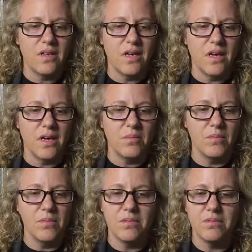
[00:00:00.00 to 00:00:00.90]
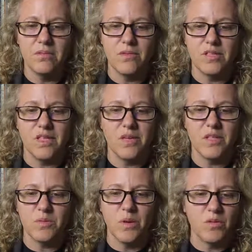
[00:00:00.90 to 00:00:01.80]

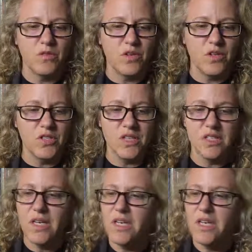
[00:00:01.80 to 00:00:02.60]
mobile phone usage.